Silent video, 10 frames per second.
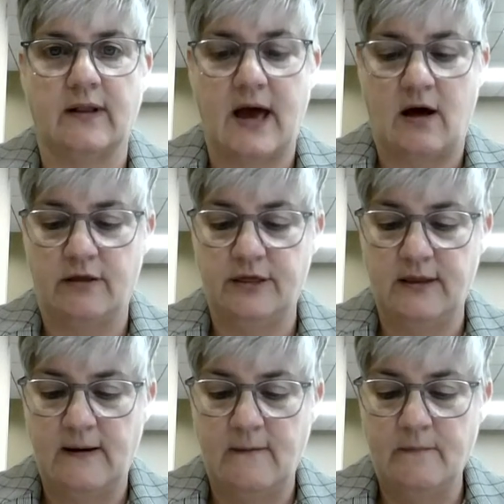health.
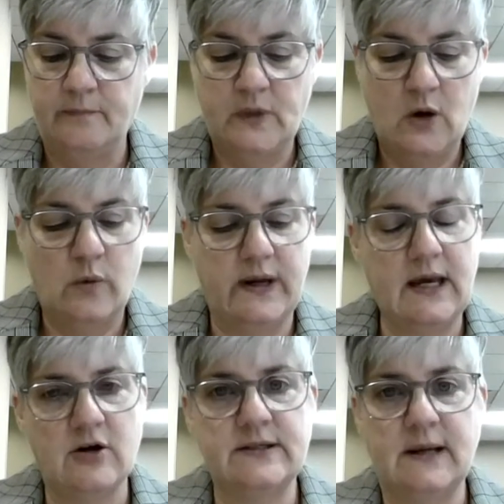We
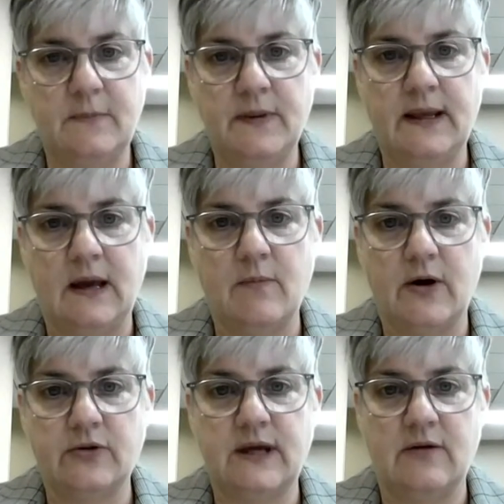care deeply
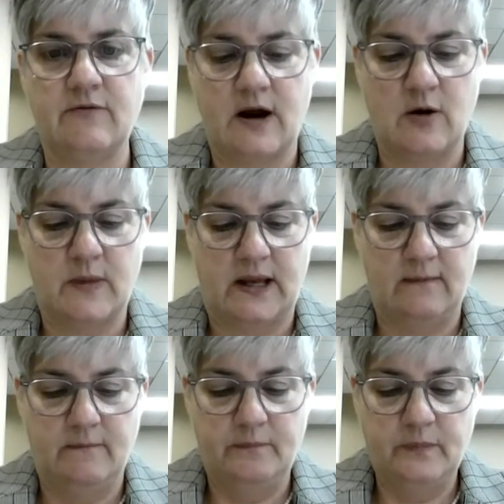about the environment,
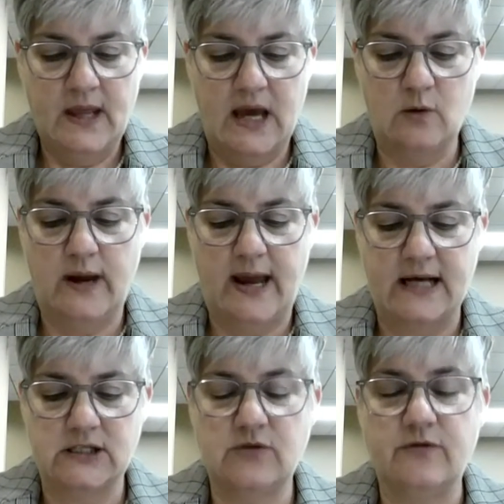and we
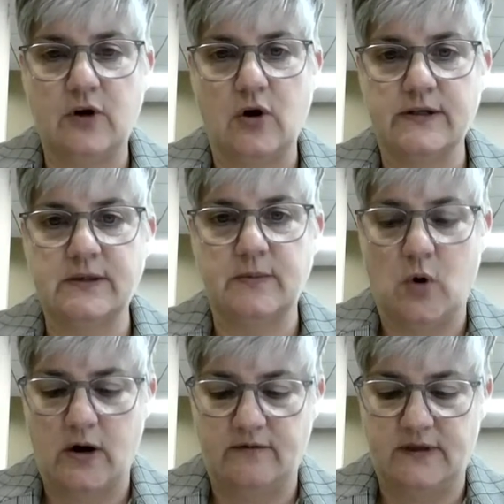ask for your
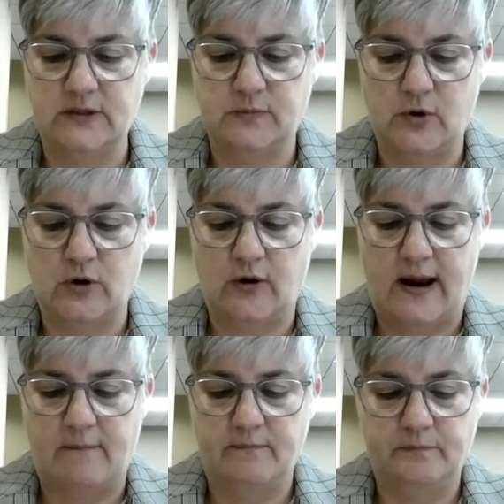support of this
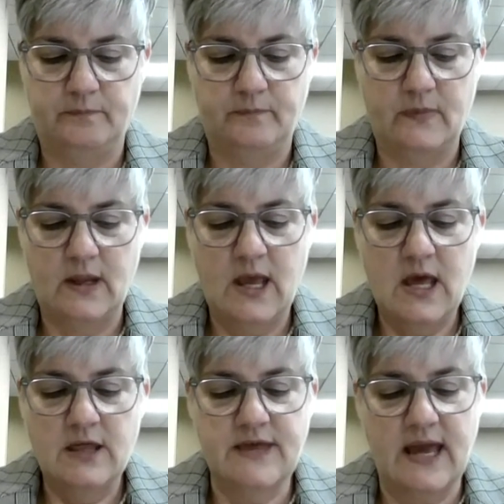program.
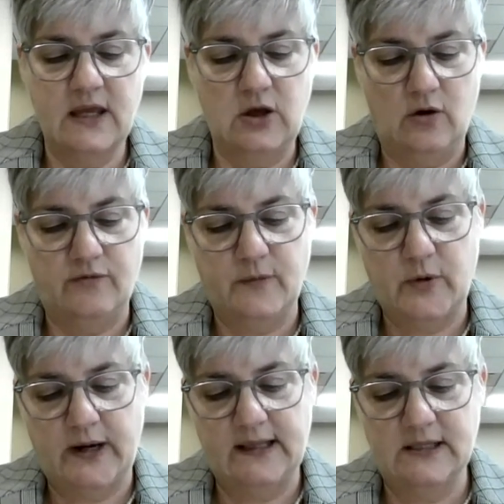Thank you for
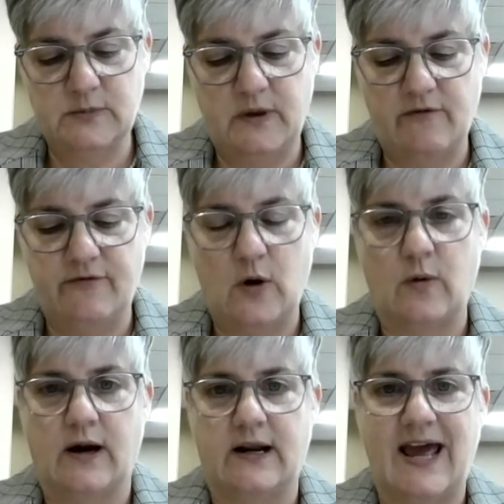bringing this bill
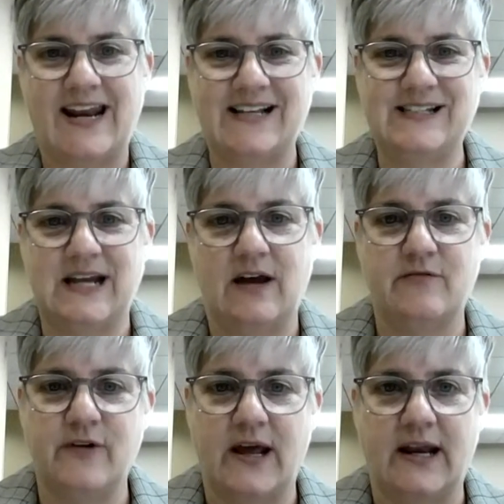forward, and I
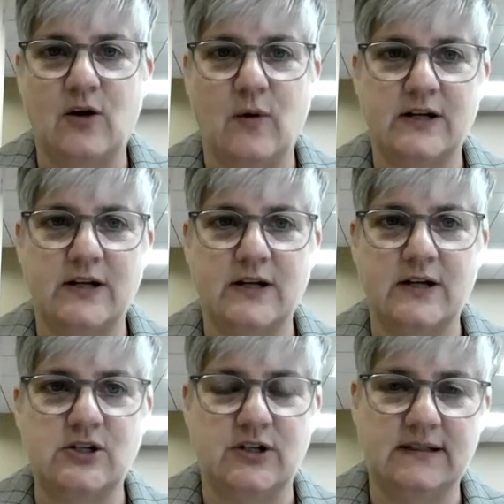stand for any
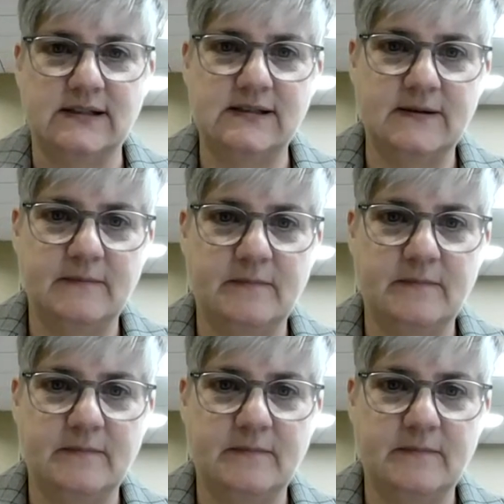questions.